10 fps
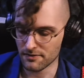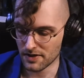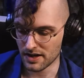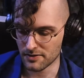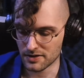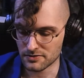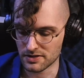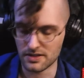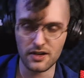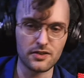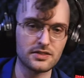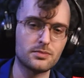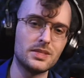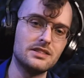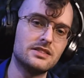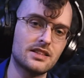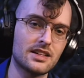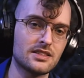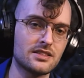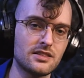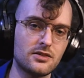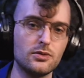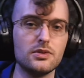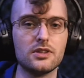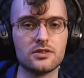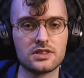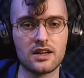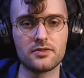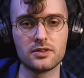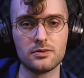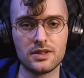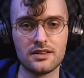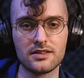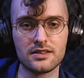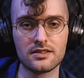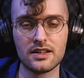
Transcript: $500 means tested 2 years after you needed it.